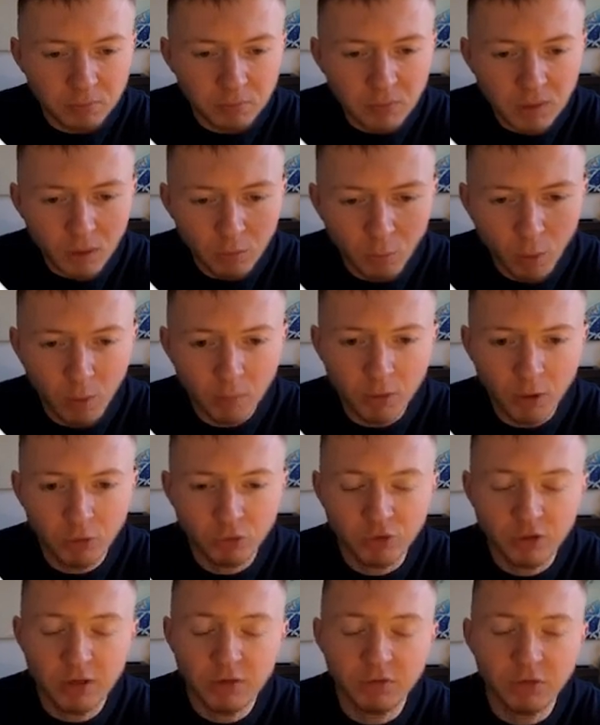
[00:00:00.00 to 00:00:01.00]
What I'm going to
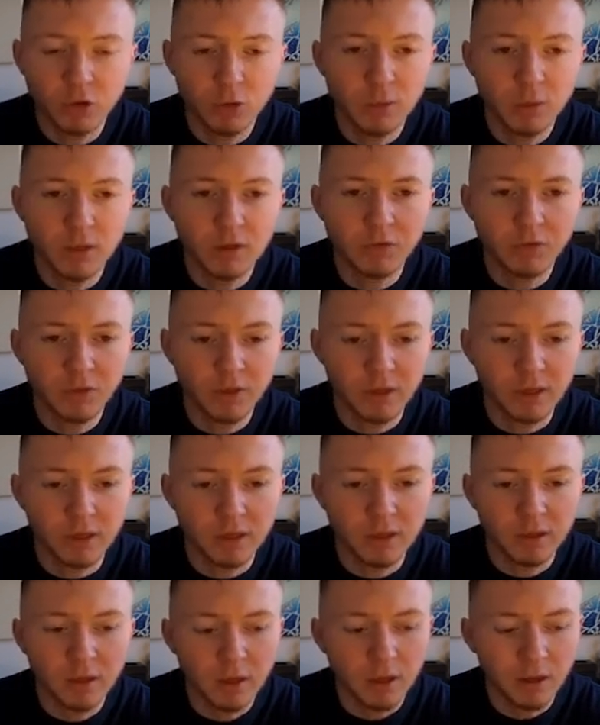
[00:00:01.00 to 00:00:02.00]
give you is the
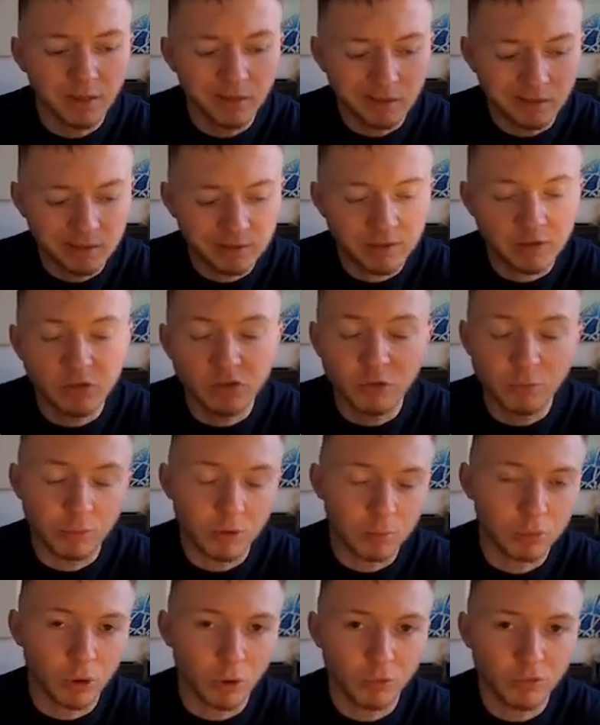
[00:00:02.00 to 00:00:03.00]
system, the
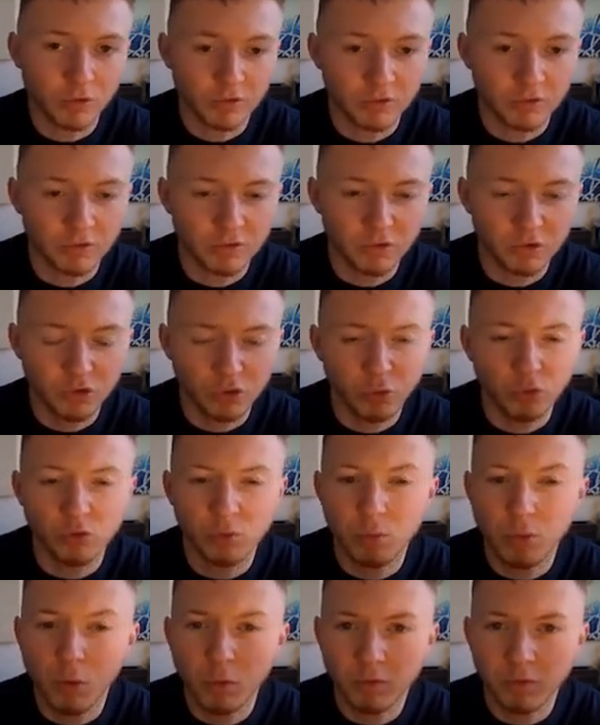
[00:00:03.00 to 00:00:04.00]
processes to use, and
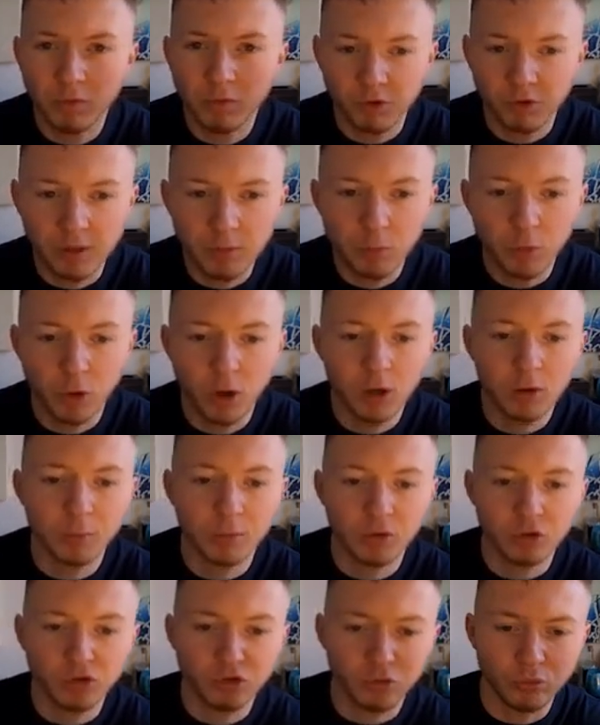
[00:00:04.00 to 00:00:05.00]
more of a framework,
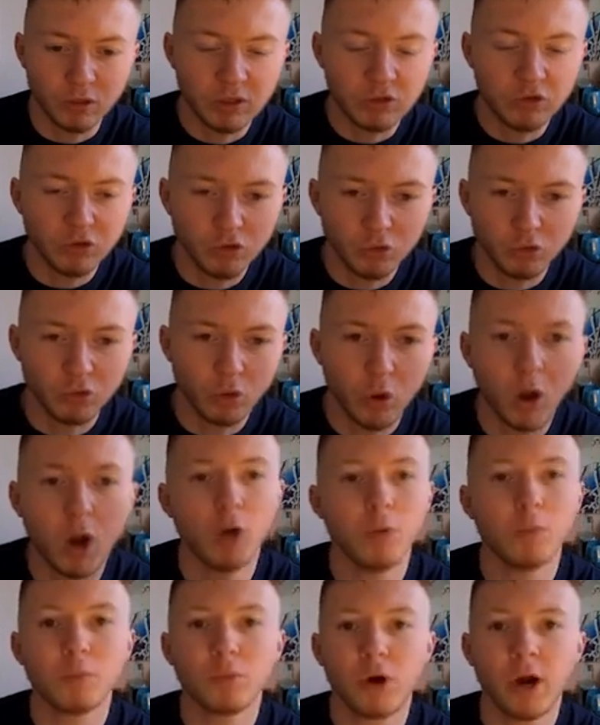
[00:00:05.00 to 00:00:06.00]
because you need to use your own
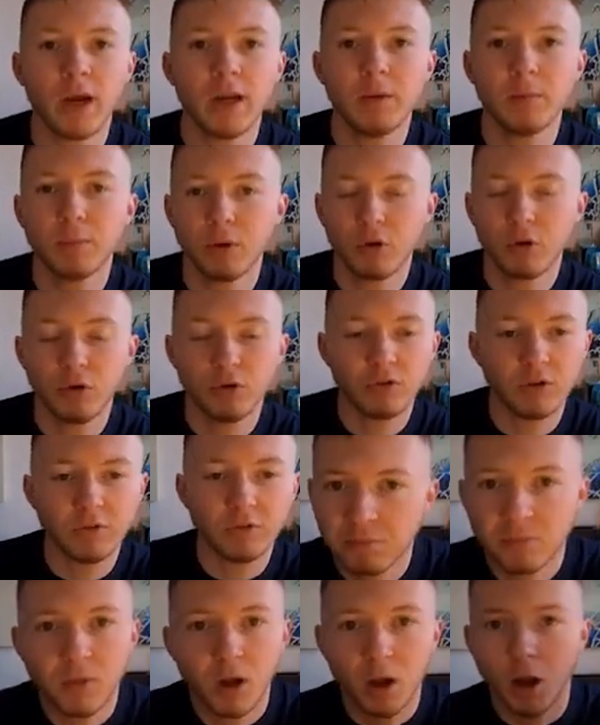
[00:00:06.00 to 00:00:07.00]
brain. Because if
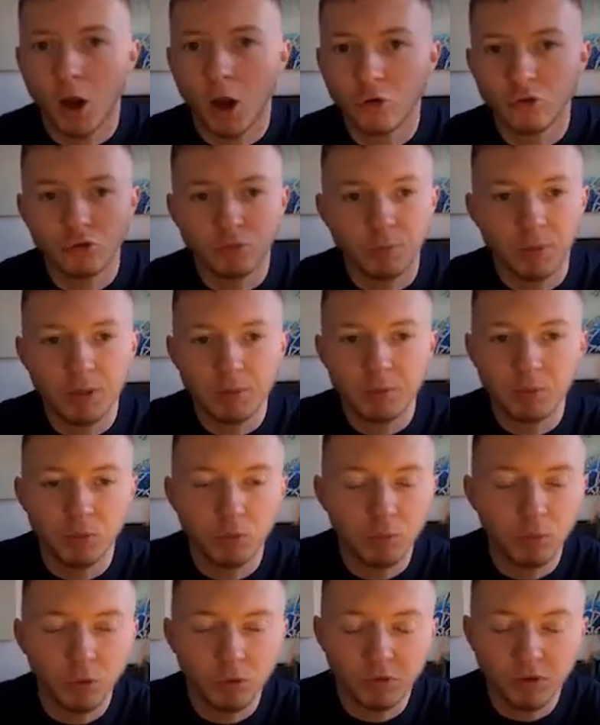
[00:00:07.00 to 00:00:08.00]
100 people
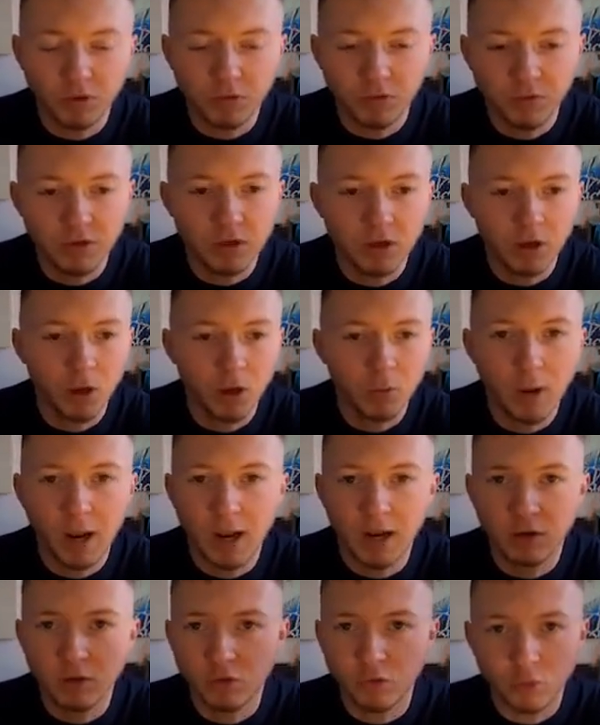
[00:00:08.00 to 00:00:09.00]
watch this video
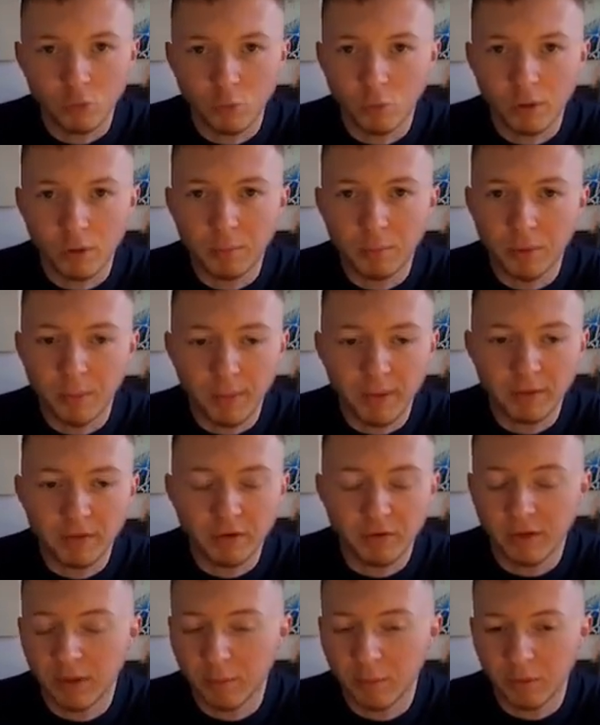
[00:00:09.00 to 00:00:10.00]
and you all implement the
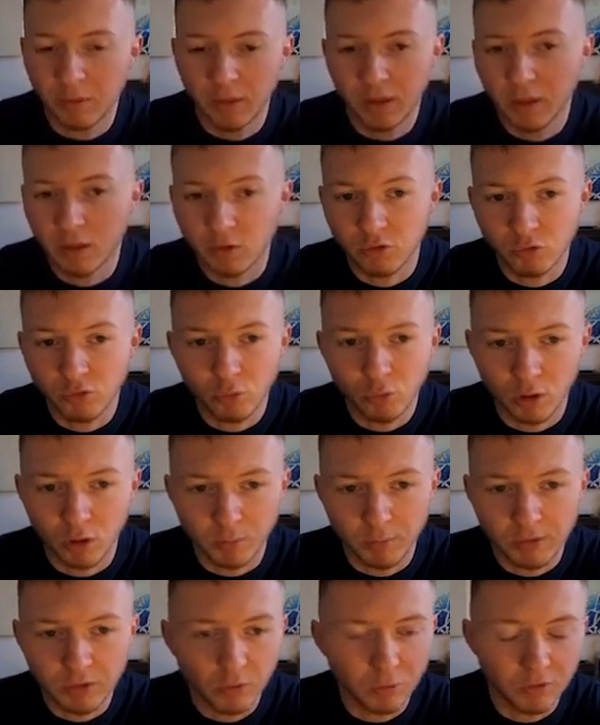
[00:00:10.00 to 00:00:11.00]
same thing, you're all going to be
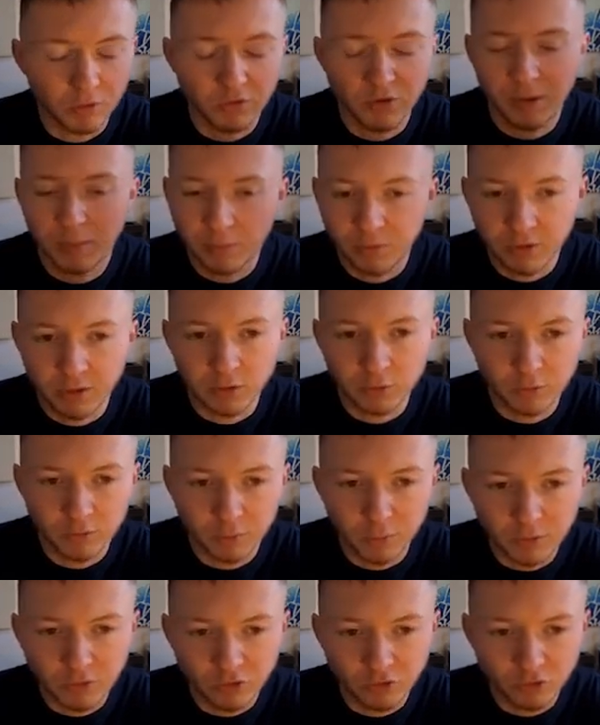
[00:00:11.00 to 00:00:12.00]
doing the same things, which
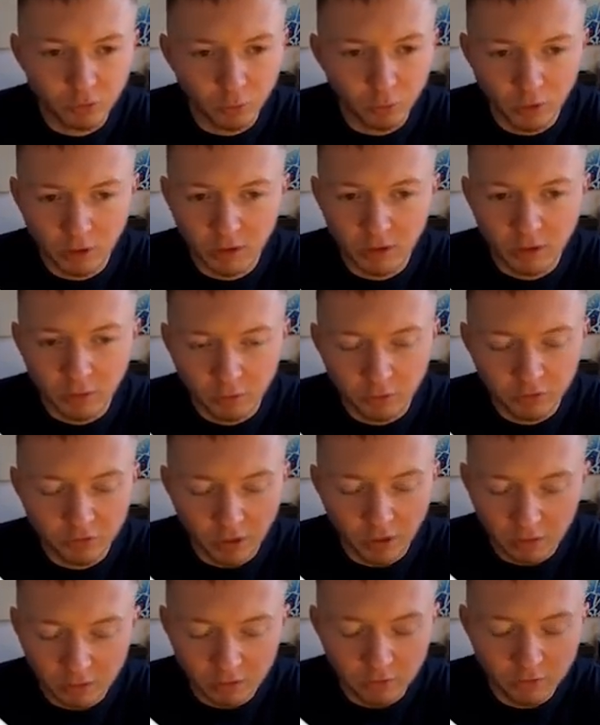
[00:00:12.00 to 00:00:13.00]
means you're all going to get
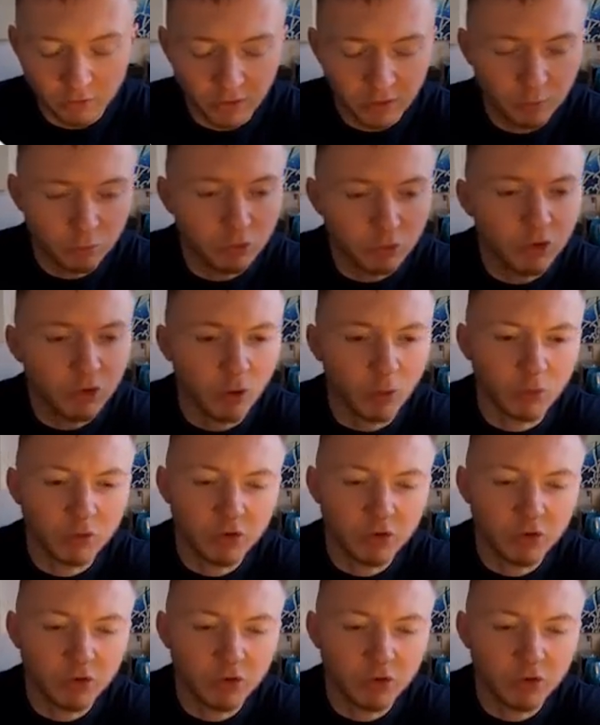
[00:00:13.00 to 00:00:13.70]
exactly the same results.